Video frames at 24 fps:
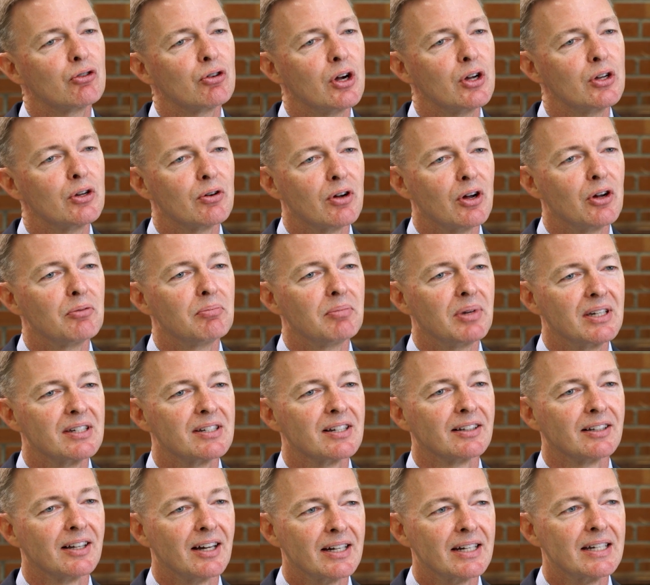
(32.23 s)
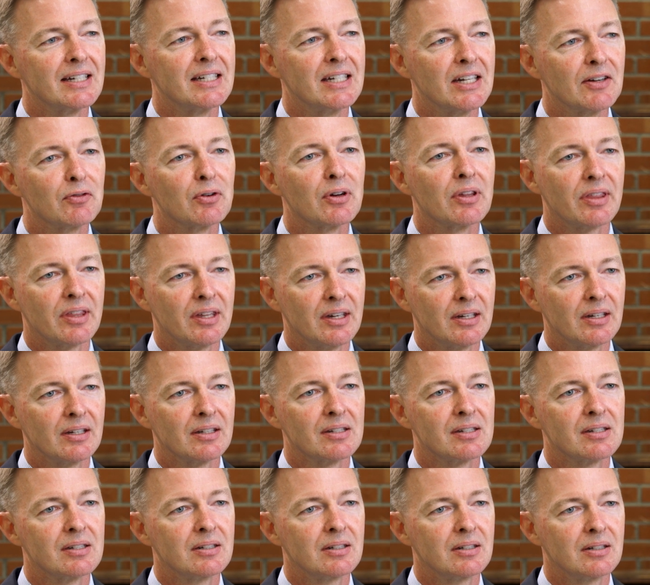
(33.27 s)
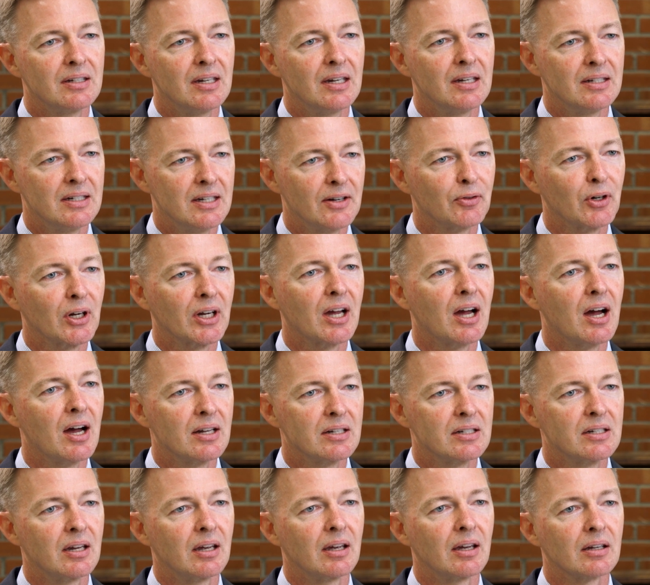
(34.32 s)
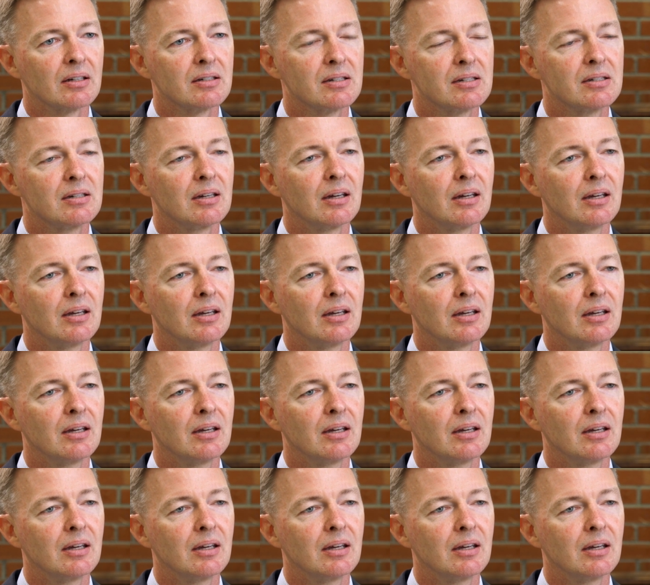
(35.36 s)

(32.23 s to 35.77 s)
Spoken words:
Grow Your Own means a lot of different things in different contexts.